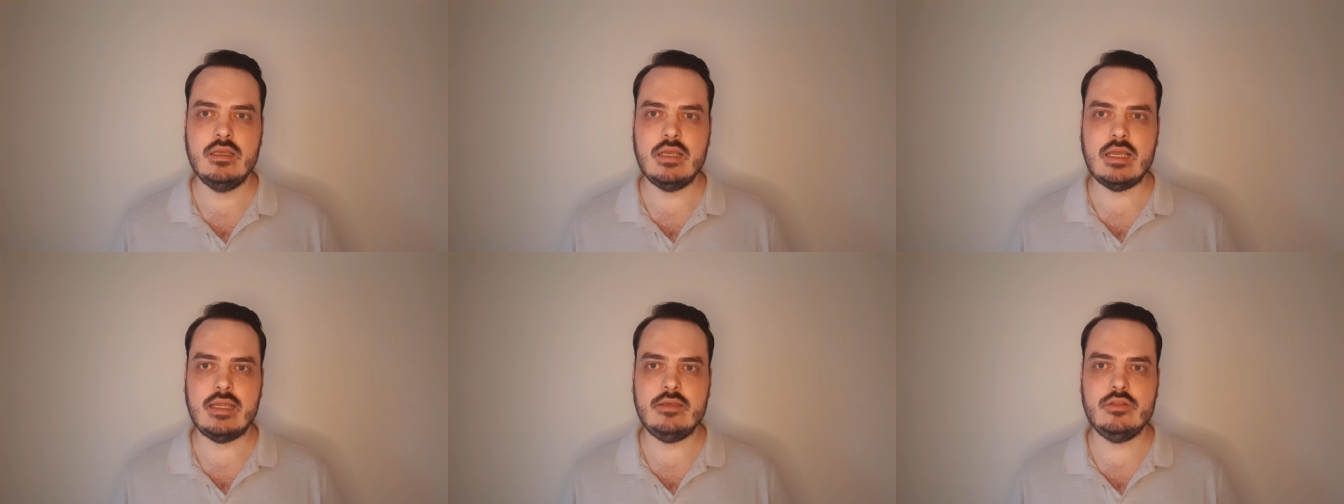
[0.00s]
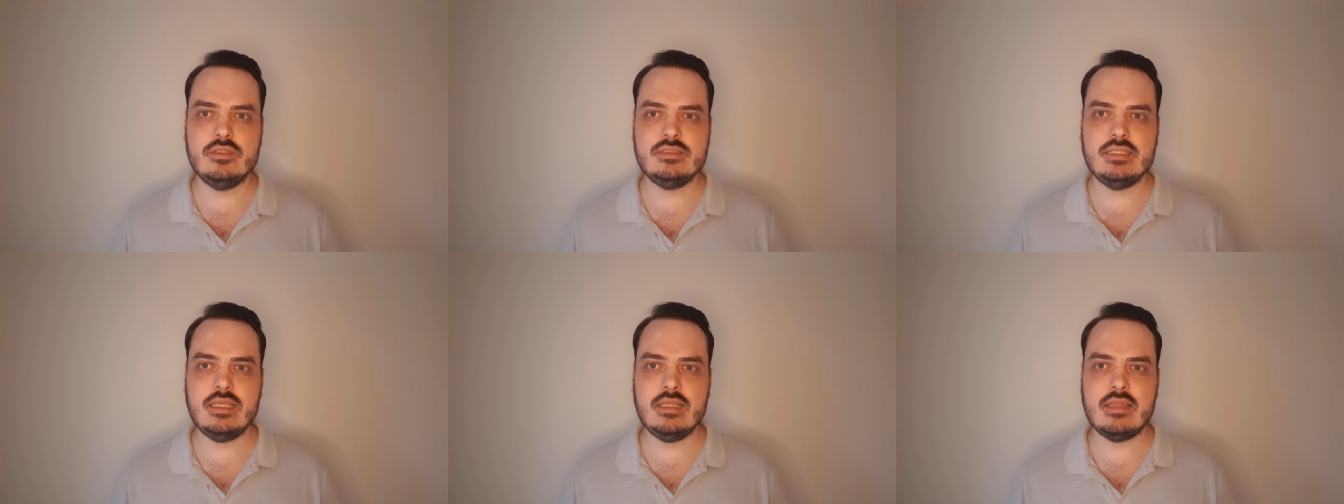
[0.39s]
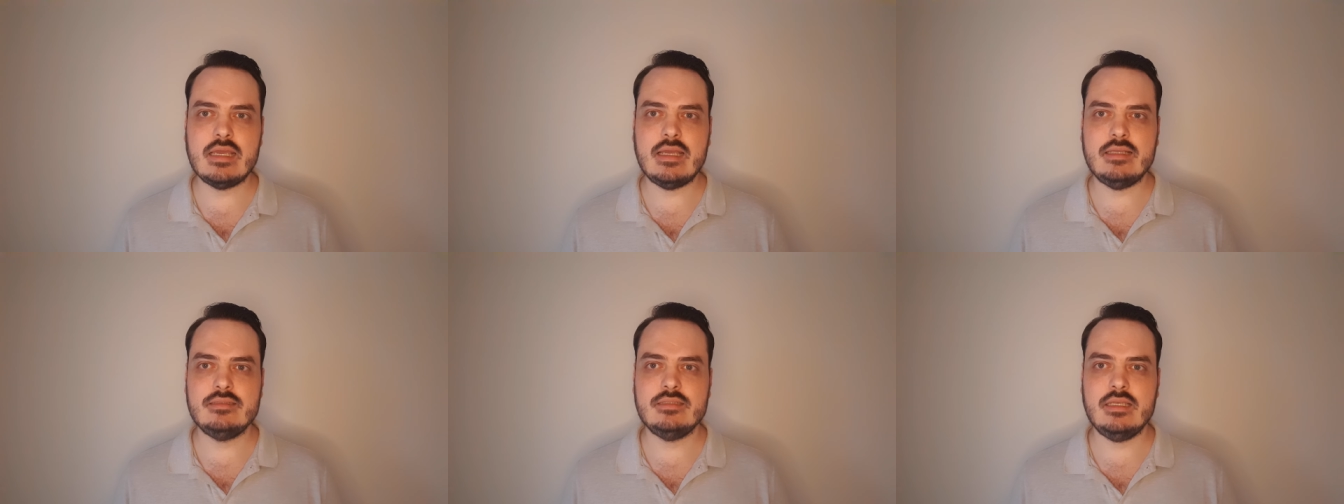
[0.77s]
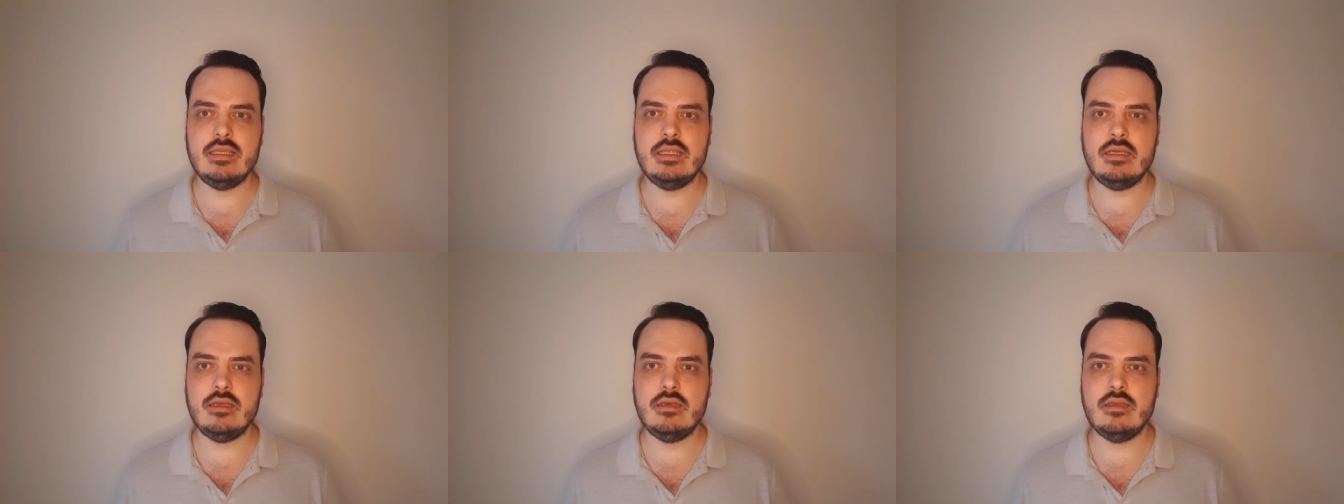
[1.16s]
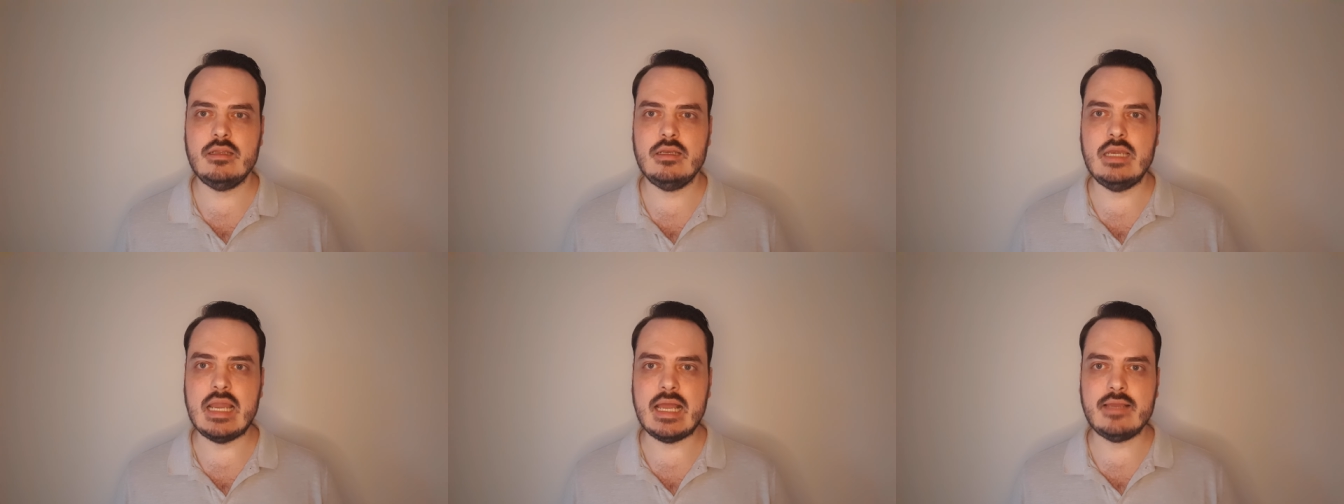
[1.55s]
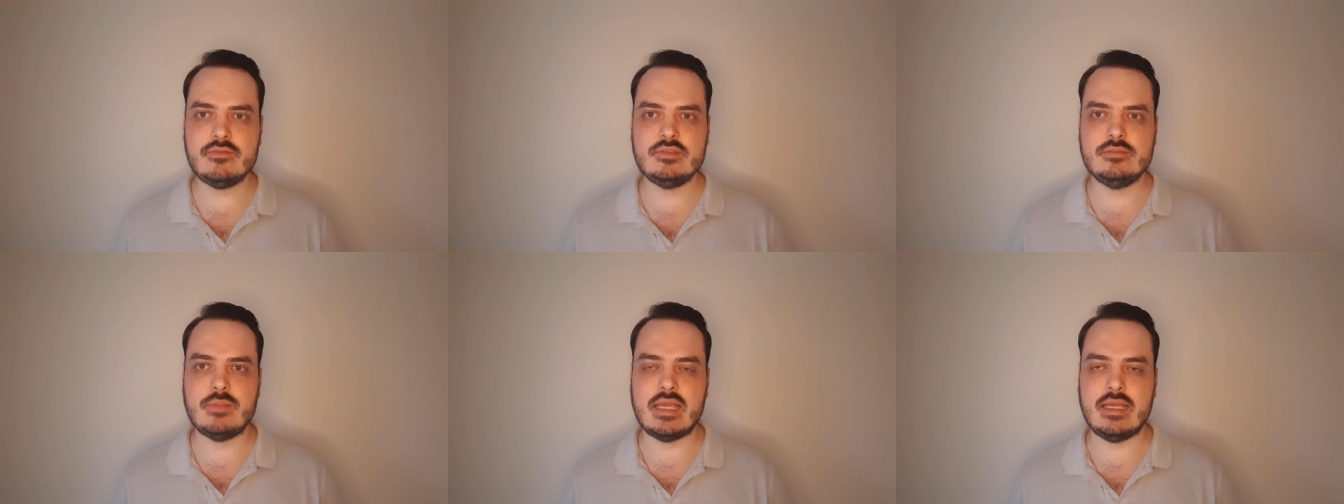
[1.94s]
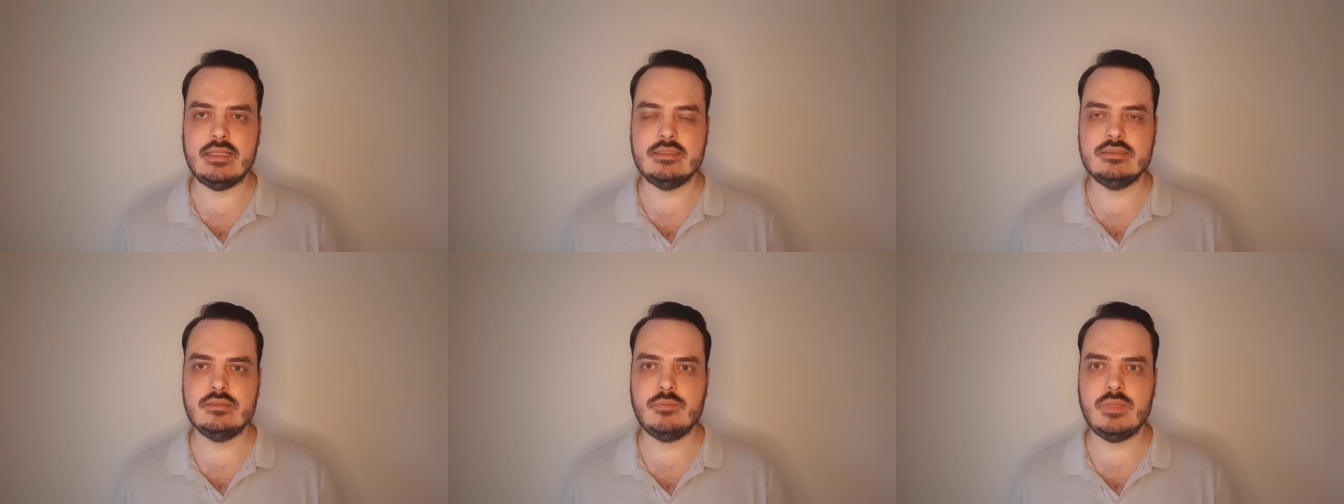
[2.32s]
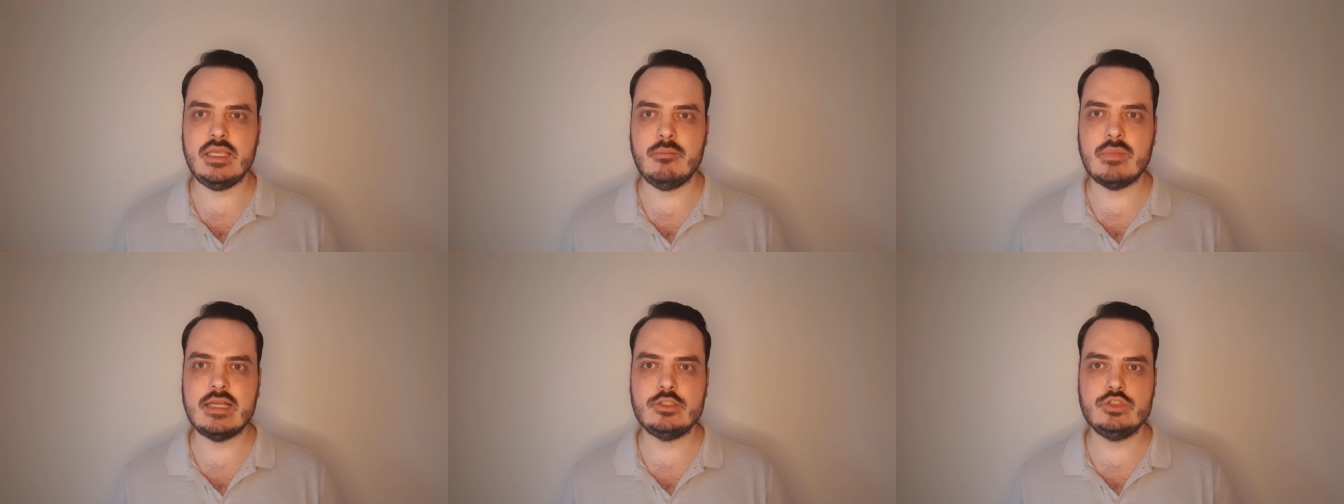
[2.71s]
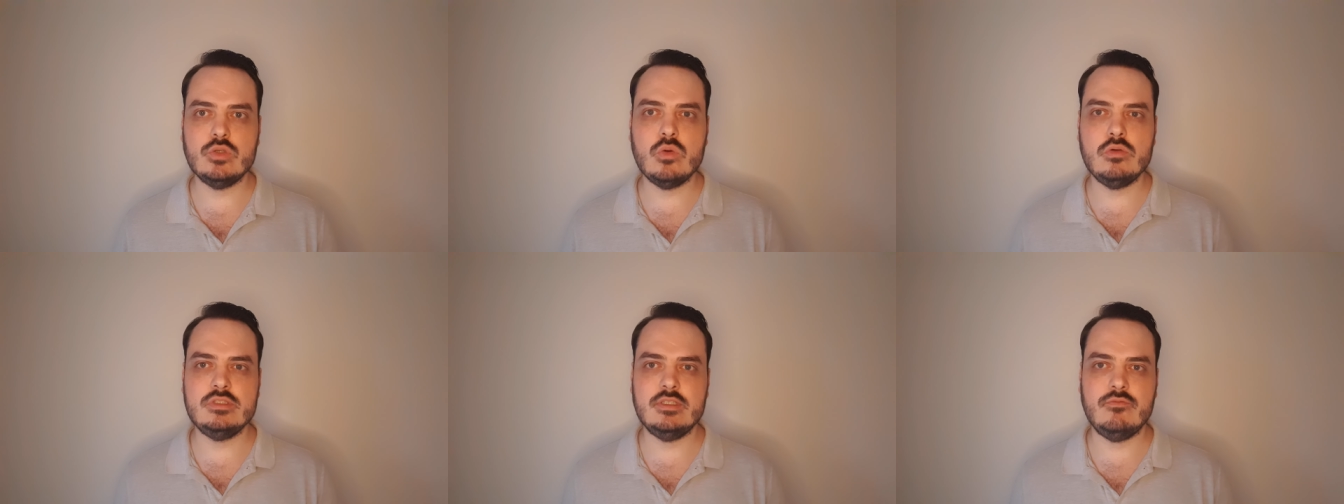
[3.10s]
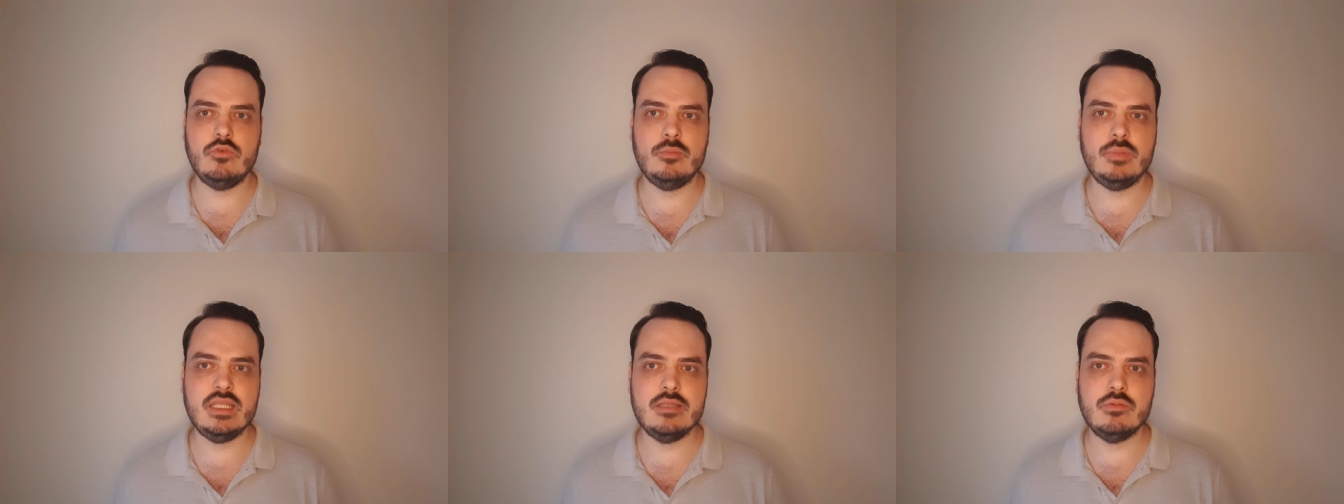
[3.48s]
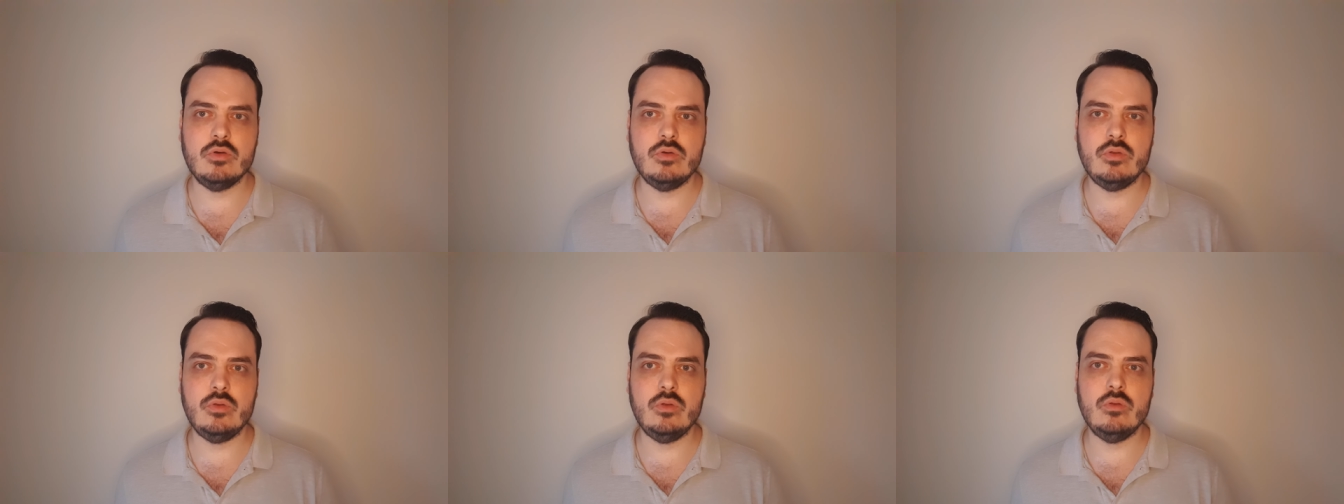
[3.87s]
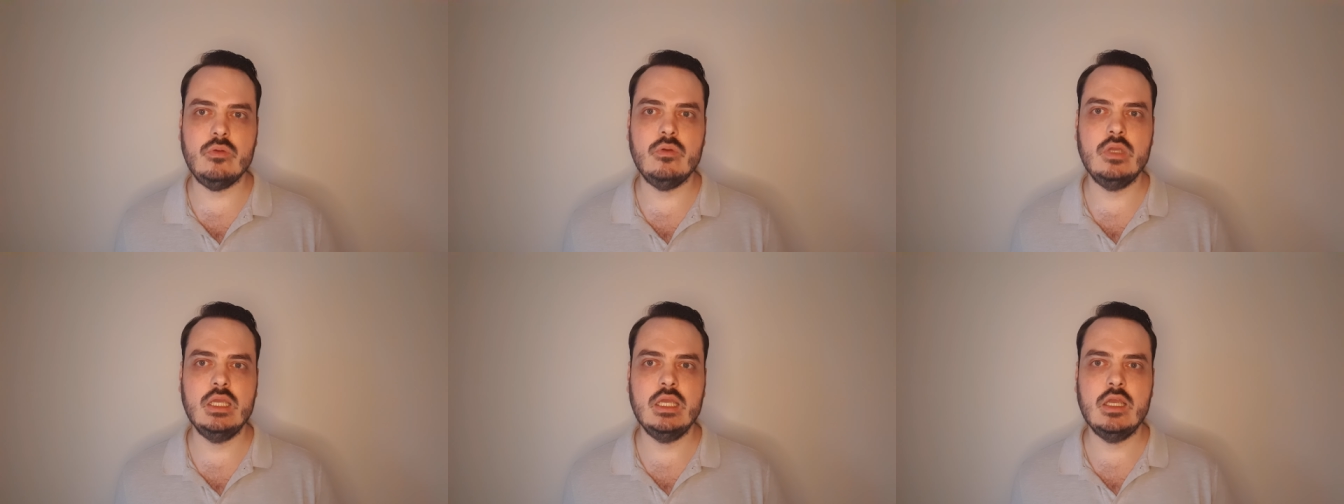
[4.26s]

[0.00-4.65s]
And you see that in lifespans being much shorter for people who